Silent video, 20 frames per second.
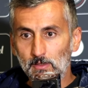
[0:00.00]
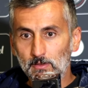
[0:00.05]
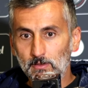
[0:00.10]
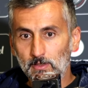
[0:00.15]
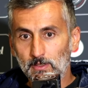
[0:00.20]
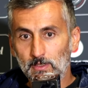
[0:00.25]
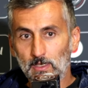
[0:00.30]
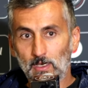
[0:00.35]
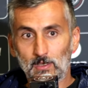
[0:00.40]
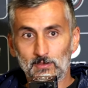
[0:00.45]

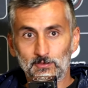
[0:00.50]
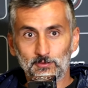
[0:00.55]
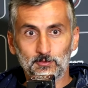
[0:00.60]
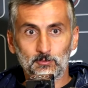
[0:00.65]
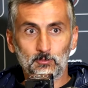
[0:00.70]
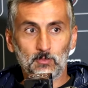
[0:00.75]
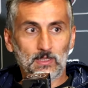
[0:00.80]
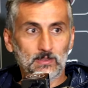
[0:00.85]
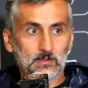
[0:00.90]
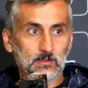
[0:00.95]
the CAF,
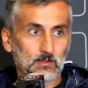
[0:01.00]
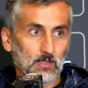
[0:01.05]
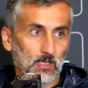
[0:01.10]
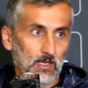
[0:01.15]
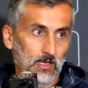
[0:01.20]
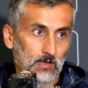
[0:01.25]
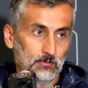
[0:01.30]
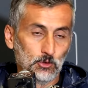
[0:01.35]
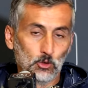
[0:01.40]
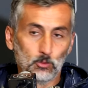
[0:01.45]
but
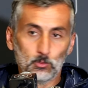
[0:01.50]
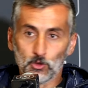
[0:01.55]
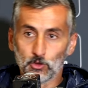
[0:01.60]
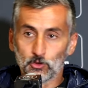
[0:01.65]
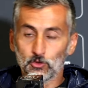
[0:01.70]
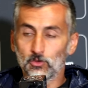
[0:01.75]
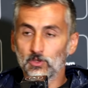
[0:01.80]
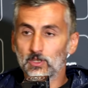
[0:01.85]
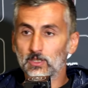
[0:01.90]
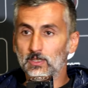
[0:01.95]
I have the
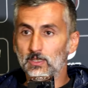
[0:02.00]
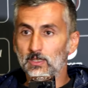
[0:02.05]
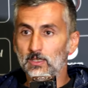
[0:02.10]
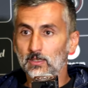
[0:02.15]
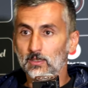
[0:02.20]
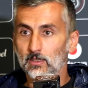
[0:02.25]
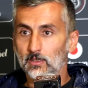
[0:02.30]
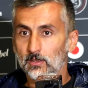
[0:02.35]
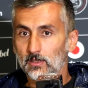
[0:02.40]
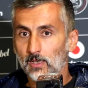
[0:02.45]

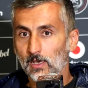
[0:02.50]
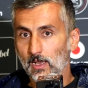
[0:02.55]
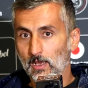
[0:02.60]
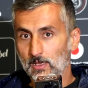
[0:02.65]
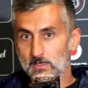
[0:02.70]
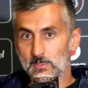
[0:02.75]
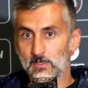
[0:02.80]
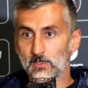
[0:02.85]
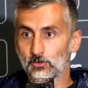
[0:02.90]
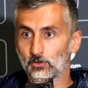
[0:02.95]
opportunity the
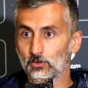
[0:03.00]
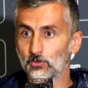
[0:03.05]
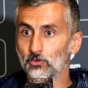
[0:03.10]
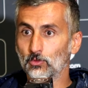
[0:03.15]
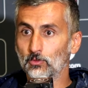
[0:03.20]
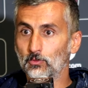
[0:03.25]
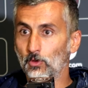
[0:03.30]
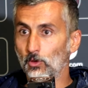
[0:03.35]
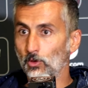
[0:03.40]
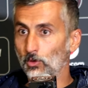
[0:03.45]
last season
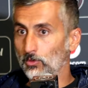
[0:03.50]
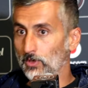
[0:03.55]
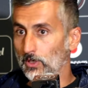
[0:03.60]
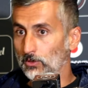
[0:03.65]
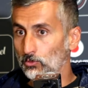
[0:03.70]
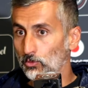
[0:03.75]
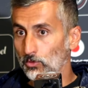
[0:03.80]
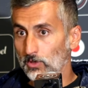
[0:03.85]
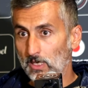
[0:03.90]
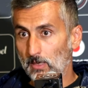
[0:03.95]
to follow
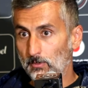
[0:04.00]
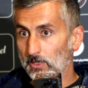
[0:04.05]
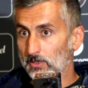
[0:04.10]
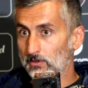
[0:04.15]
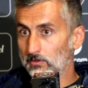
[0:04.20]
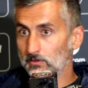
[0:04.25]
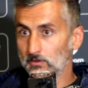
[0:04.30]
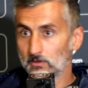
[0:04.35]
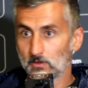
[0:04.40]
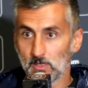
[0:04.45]
the
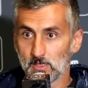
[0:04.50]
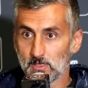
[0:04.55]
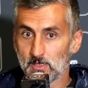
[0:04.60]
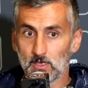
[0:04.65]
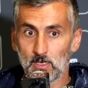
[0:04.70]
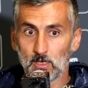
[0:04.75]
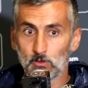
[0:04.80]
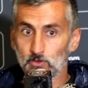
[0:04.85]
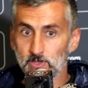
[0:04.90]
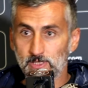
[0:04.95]
tournament as
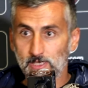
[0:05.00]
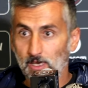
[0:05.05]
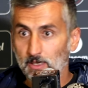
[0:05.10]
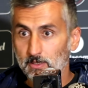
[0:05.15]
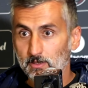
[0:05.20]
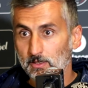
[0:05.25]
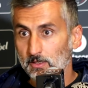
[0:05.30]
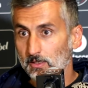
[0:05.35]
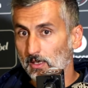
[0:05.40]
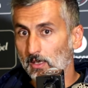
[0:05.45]
an
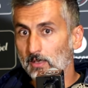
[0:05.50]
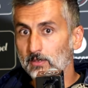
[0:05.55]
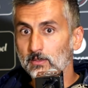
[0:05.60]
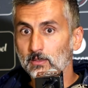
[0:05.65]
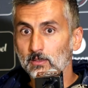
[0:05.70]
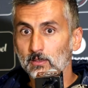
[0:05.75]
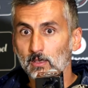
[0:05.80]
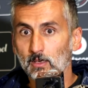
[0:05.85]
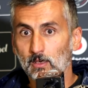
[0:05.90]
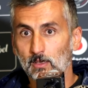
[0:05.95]
outsider,
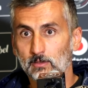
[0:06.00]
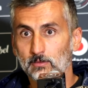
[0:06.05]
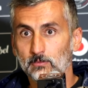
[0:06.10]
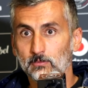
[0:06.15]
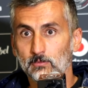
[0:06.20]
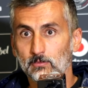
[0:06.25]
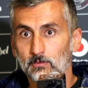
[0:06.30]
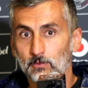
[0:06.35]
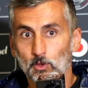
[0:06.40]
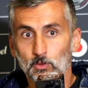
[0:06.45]

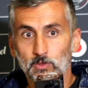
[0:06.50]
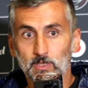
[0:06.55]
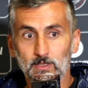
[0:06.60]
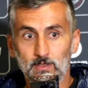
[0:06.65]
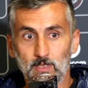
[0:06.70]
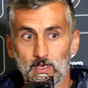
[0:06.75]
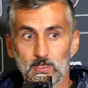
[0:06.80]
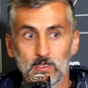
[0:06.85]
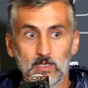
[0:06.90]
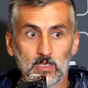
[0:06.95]
and from the
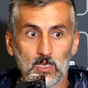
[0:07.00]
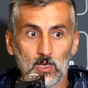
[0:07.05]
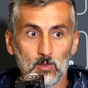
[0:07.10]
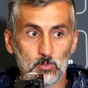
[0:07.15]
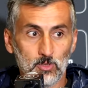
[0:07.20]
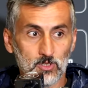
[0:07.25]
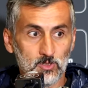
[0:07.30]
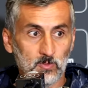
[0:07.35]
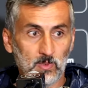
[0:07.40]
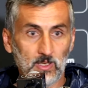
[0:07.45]
tactical
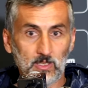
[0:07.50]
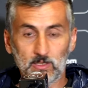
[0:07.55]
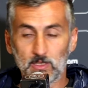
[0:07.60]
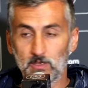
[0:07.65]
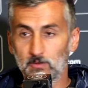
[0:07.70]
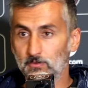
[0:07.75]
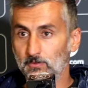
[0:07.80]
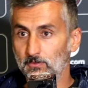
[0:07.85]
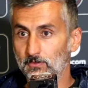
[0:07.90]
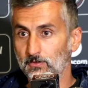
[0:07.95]

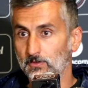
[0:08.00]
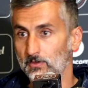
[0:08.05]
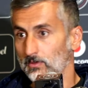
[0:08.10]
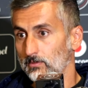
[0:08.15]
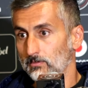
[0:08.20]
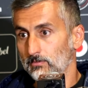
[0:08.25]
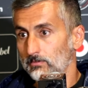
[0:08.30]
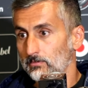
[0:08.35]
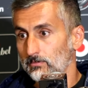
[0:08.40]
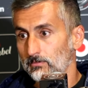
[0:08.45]
perspective,
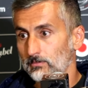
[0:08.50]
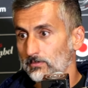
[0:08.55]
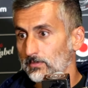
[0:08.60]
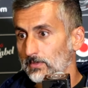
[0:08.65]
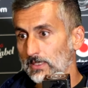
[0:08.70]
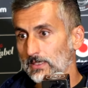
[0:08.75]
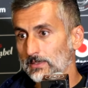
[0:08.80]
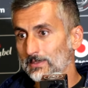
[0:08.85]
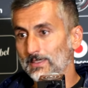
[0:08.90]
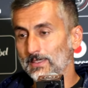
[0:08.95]

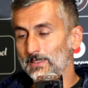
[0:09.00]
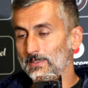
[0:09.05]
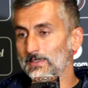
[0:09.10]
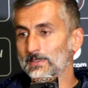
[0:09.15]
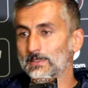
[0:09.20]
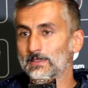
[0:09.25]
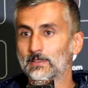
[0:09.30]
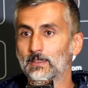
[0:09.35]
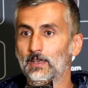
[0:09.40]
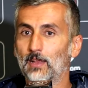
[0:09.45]

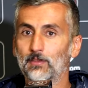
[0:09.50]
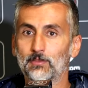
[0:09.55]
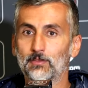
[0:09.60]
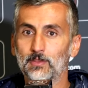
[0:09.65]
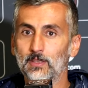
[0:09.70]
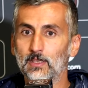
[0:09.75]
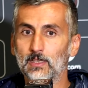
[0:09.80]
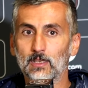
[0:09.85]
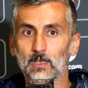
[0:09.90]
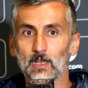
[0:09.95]
there's
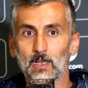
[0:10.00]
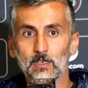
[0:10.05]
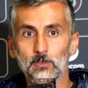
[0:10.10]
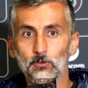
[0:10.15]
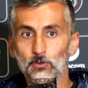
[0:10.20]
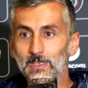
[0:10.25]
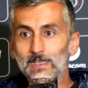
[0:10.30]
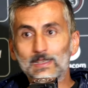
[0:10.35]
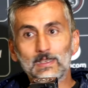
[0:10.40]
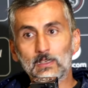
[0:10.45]
nothing like
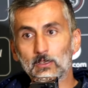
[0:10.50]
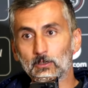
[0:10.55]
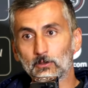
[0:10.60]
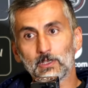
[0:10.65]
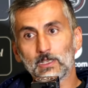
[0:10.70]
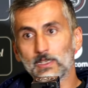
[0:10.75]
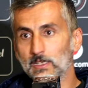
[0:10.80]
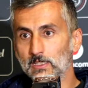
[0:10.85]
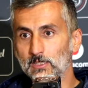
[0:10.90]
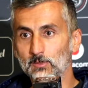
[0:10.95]
really,
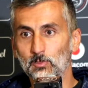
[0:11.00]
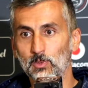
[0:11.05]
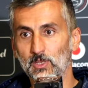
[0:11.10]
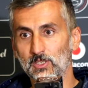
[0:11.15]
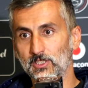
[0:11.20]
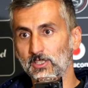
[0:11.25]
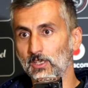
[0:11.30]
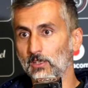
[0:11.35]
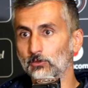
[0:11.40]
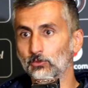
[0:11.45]
really
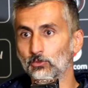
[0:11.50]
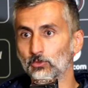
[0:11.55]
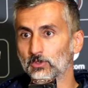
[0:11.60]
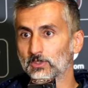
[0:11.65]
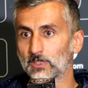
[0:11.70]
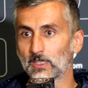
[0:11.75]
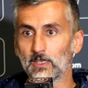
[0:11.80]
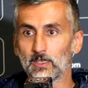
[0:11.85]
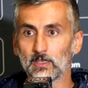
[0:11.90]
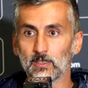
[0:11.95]
special to
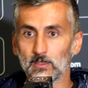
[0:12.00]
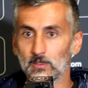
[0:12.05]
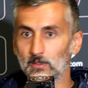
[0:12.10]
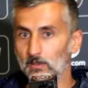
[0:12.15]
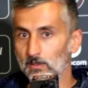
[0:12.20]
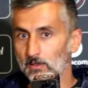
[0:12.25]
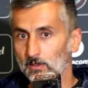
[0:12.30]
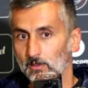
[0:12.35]
say,